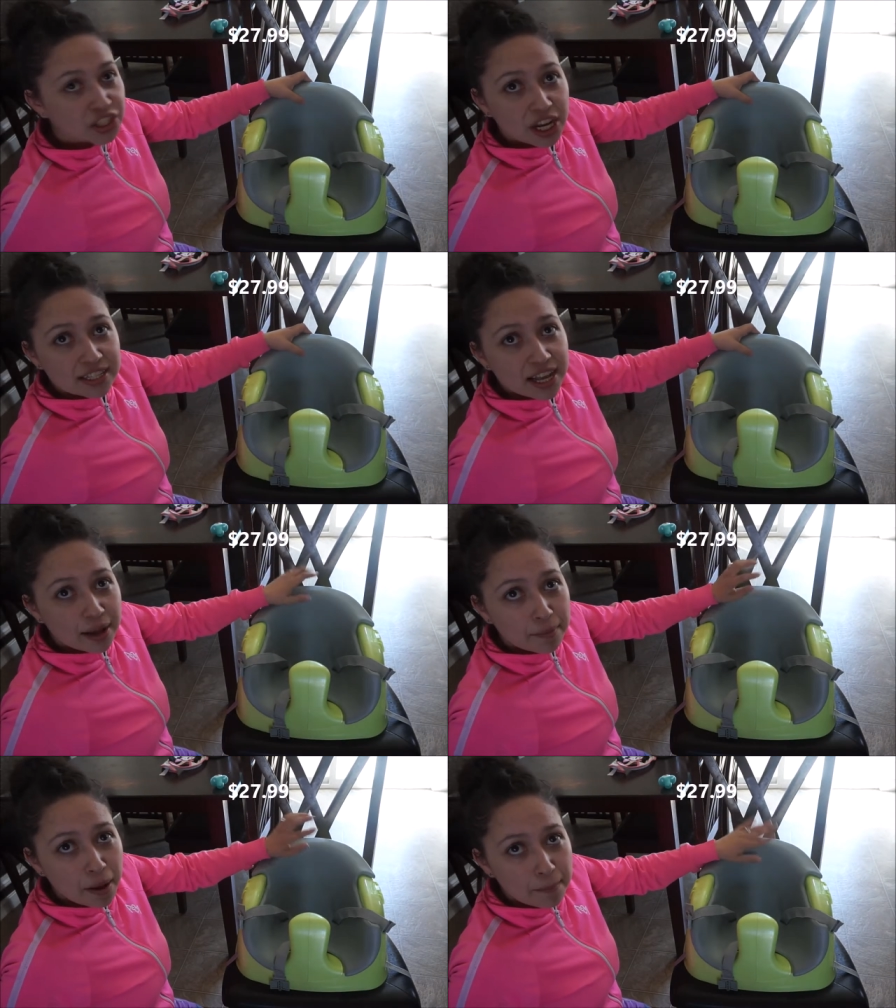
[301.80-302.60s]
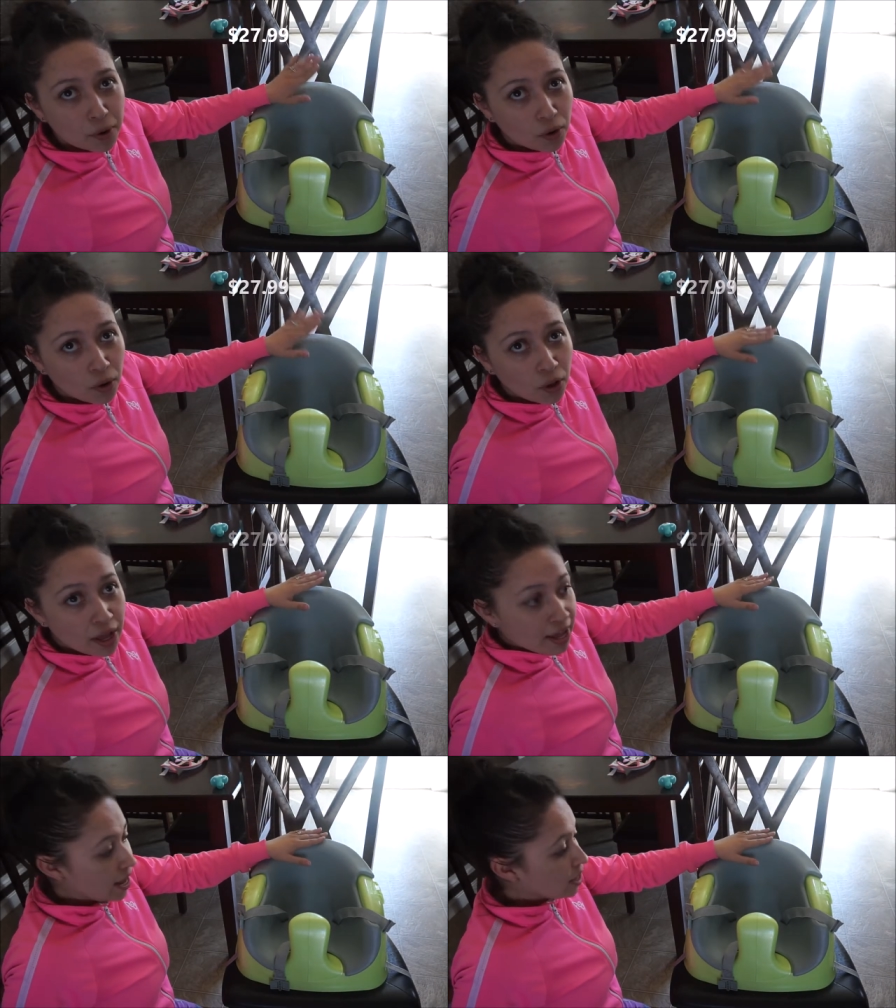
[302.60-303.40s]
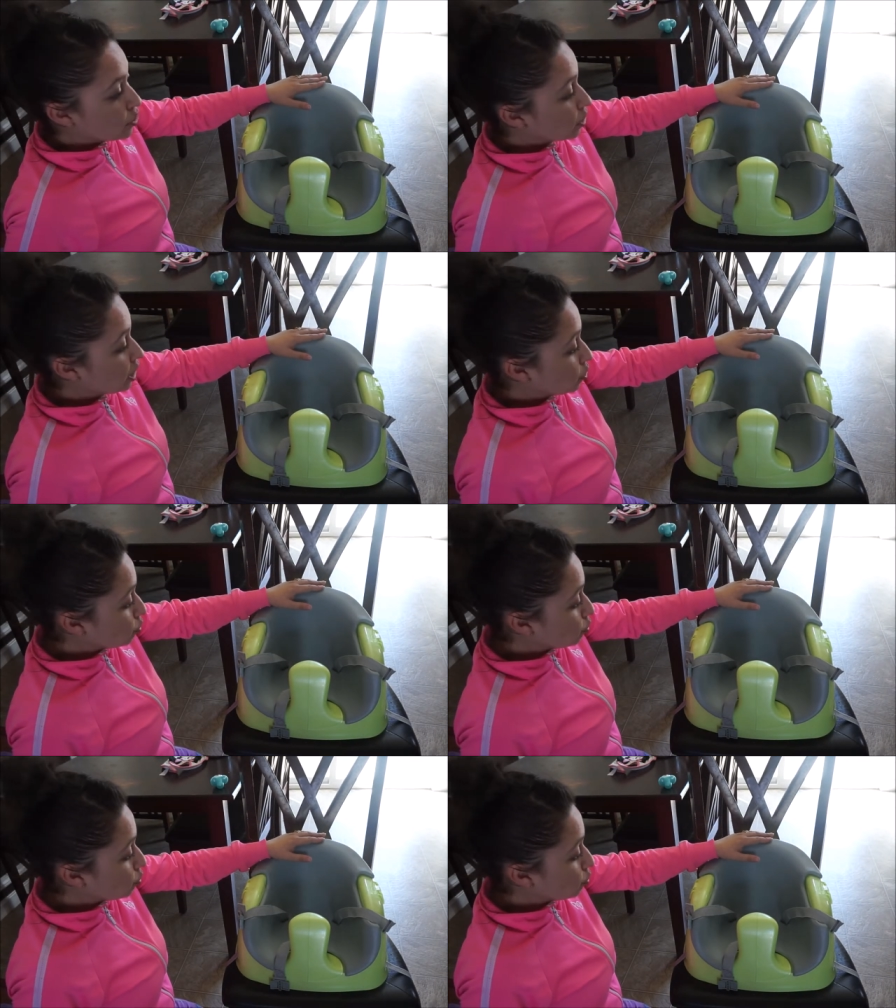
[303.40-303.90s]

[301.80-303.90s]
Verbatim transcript: just like a bumble and you can